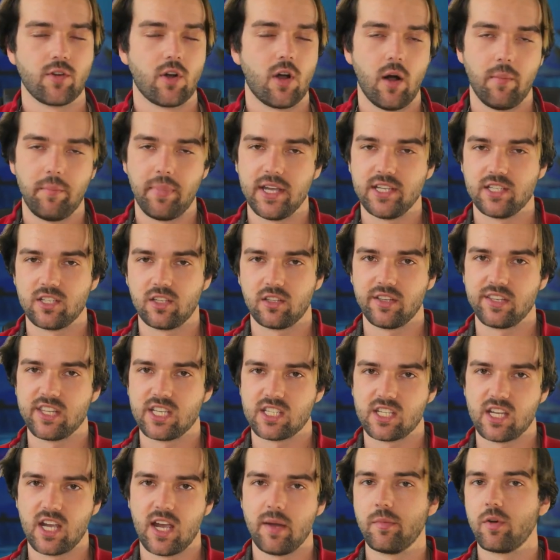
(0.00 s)
They're all basically
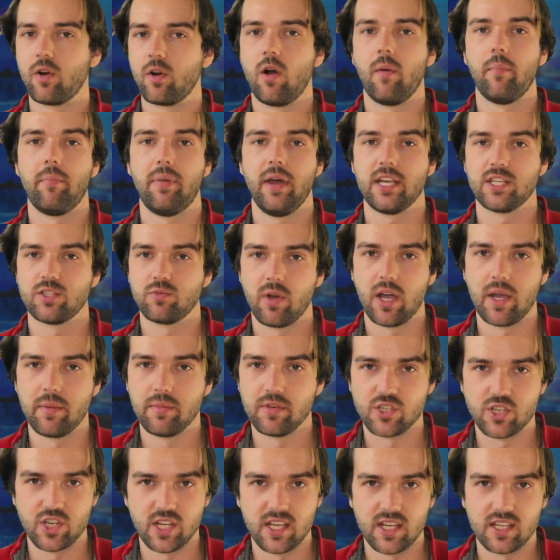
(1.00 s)
the same. They're all Bestway
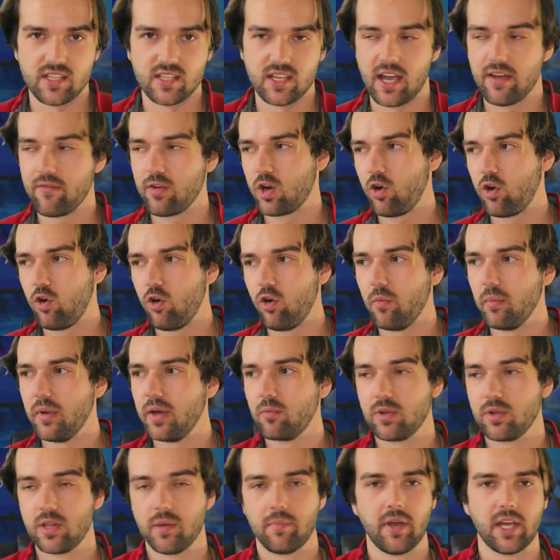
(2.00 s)
machines. I have a
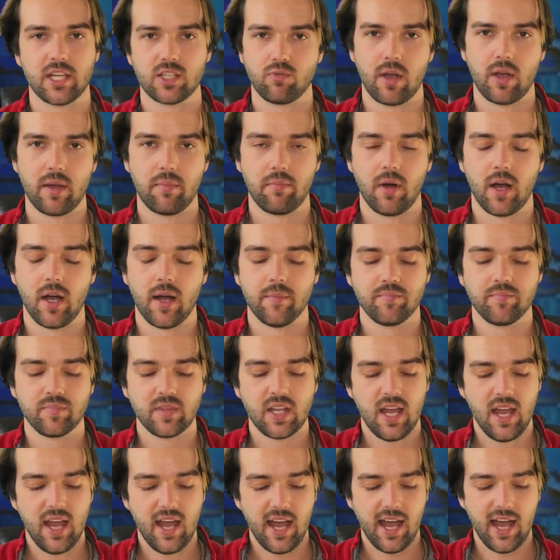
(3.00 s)
Coleman with a Bestway pump.